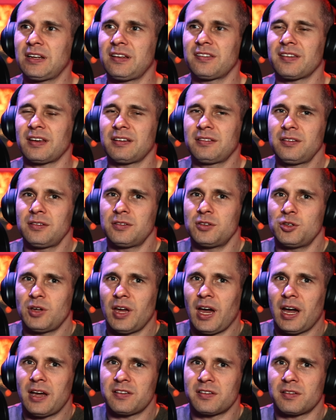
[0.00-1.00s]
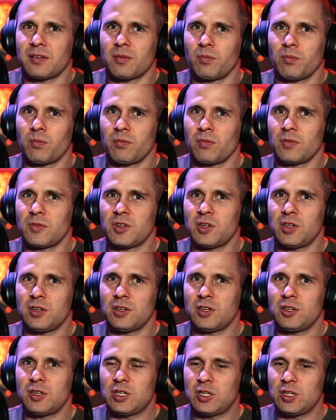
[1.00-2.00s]
He's like, dude, you guys,
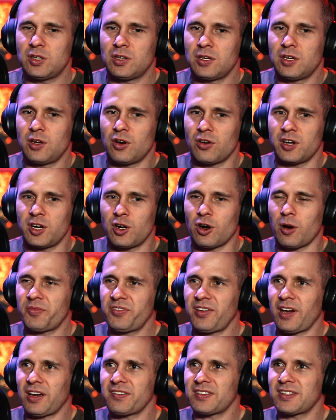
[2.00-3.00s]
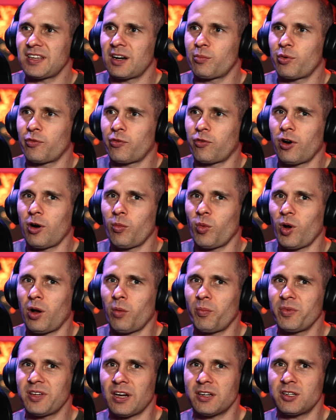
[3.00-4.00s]
you're upset because it didn't perform
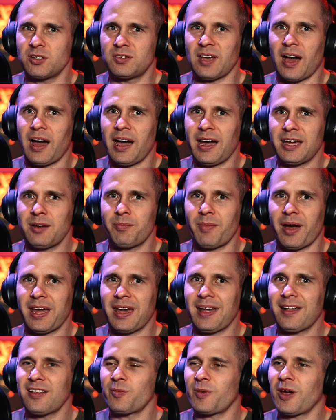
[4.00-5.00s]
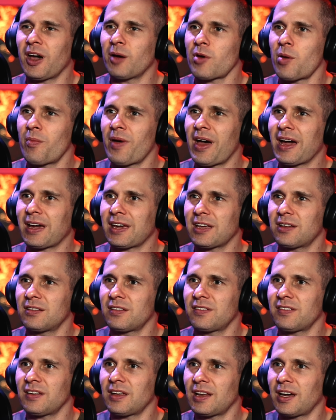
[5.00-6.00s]
well, but yet you tied my hands behind my back
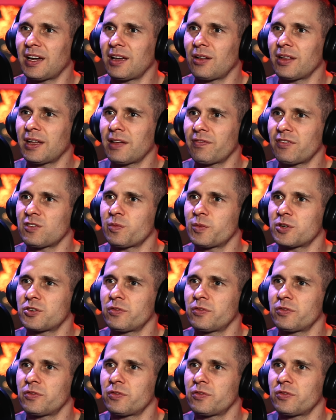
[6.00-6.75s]
and said I only have this much